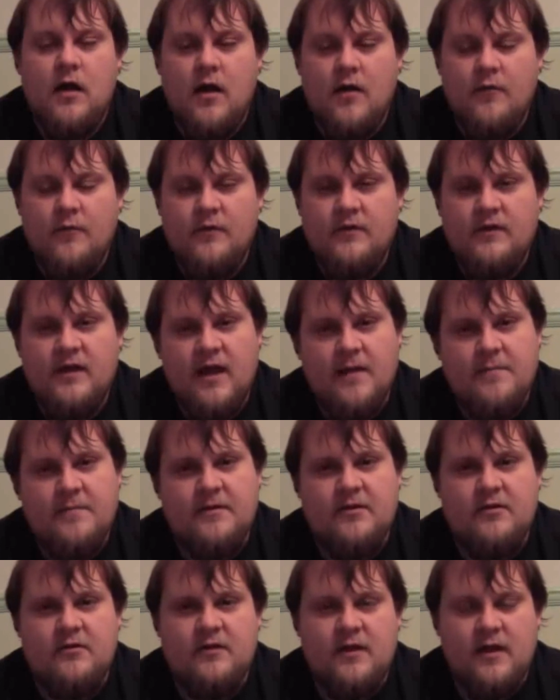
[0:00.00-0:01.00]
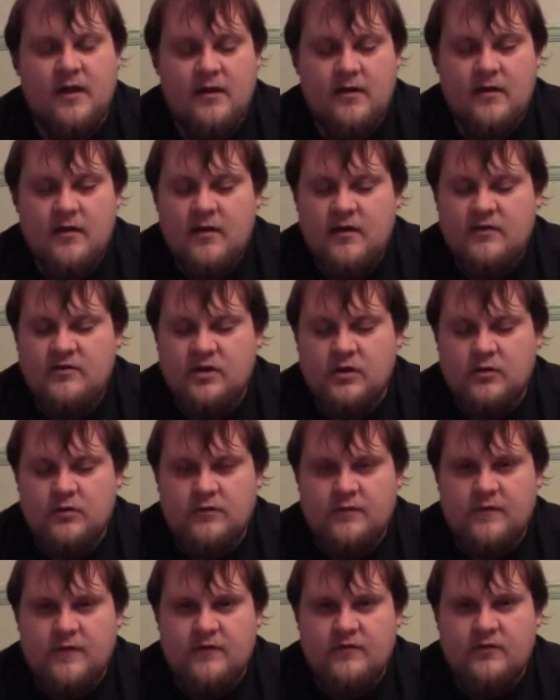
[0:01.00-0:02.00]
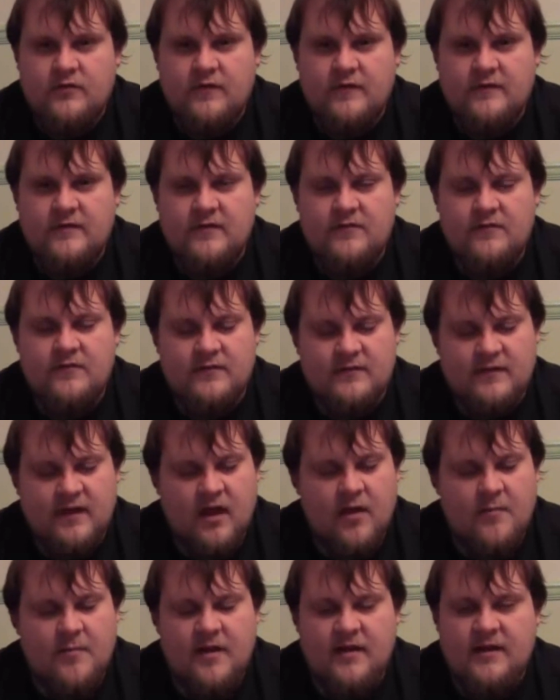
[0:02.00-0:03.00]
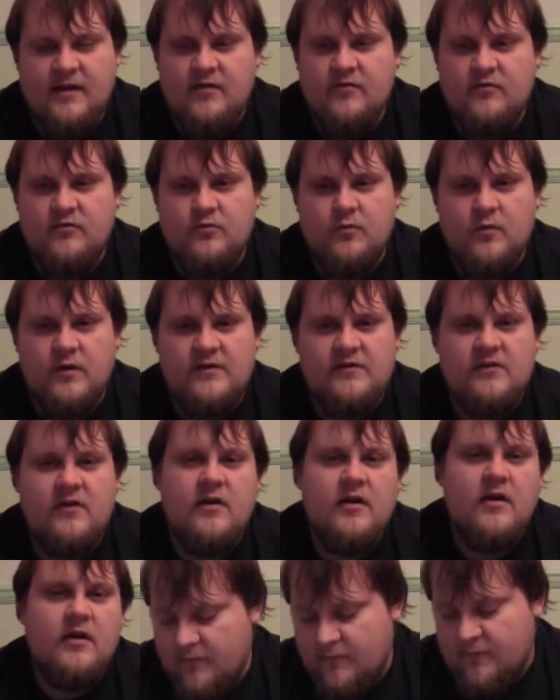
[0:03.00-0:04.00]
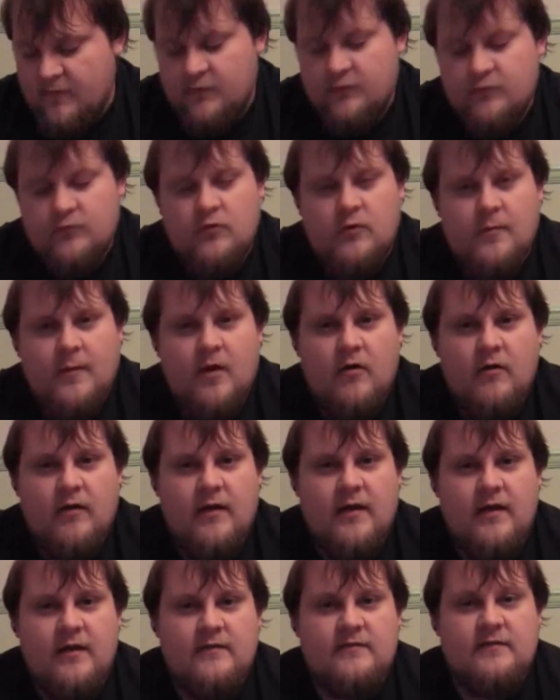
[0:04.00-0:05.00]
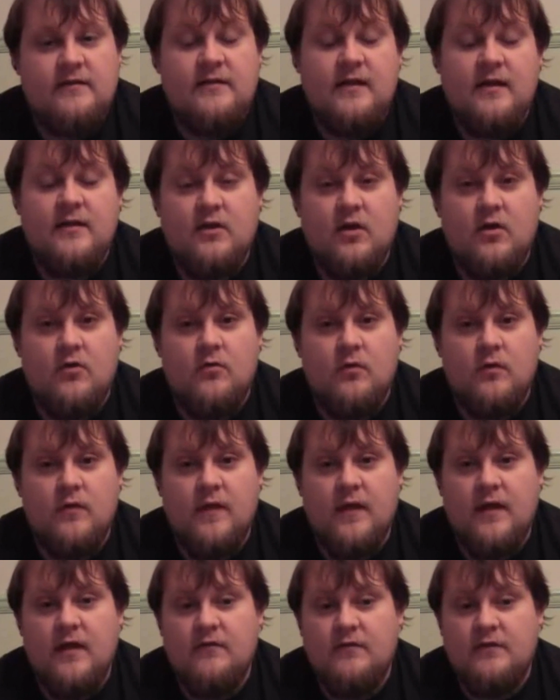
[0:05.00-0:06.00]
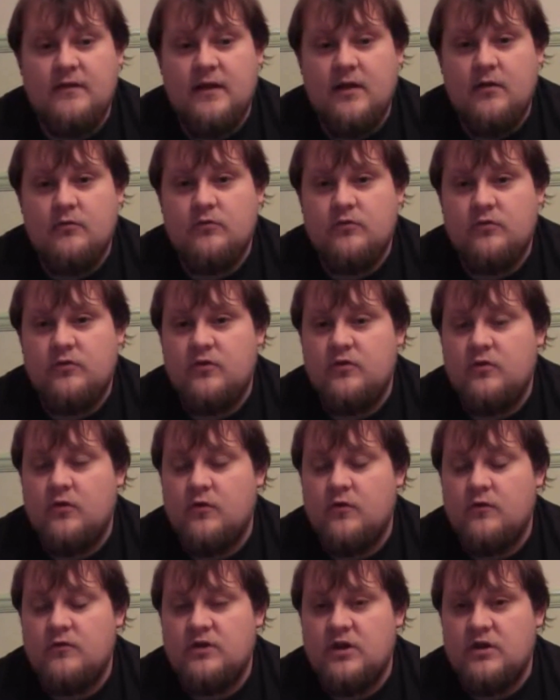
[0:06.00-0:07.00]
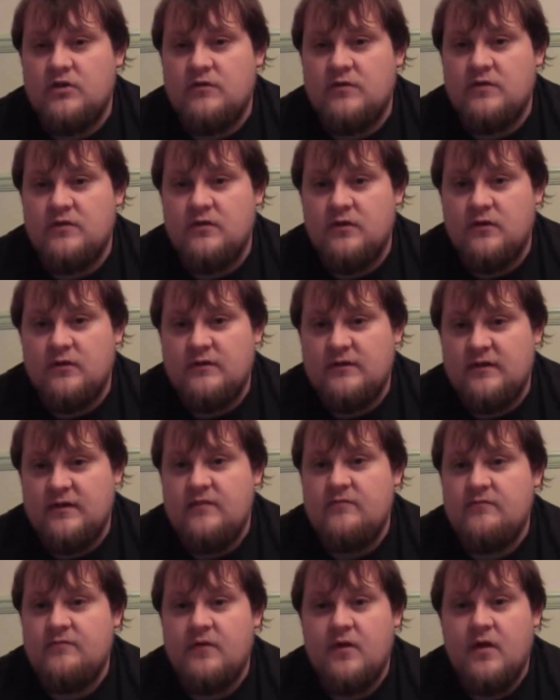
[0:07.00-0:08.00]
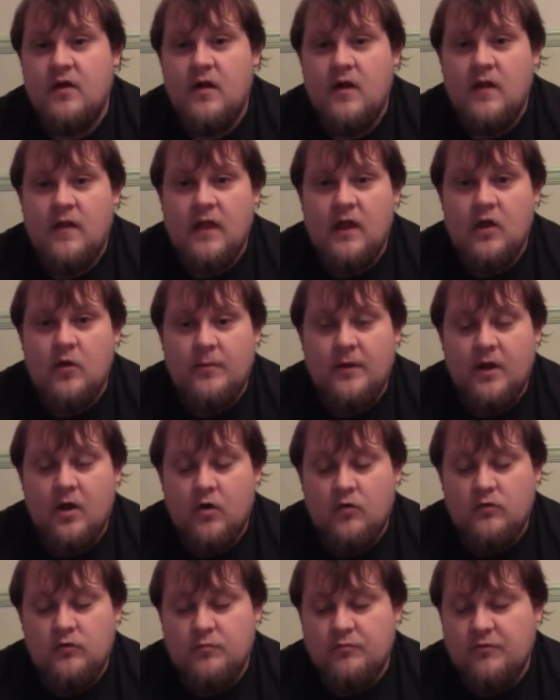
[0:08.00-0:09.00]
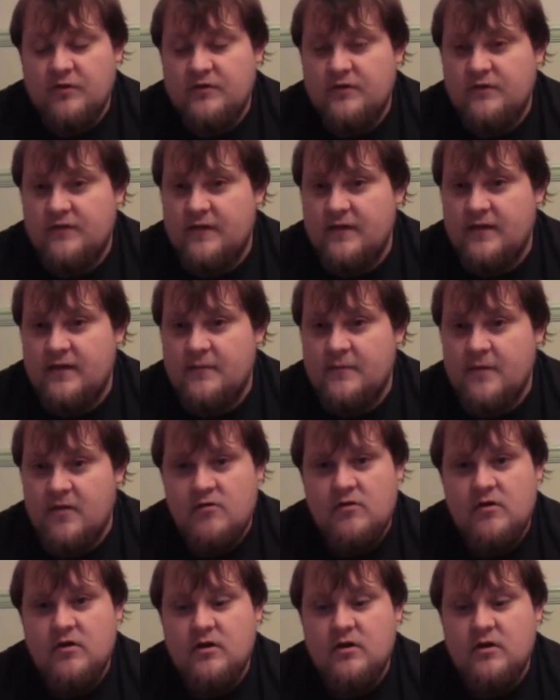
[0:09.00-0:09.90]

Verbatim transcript: An 89 subscriber party. That's right, about 89 subscribers. Whoa. Thanks, everyone. I appreciate it very much. Now let's get down to business.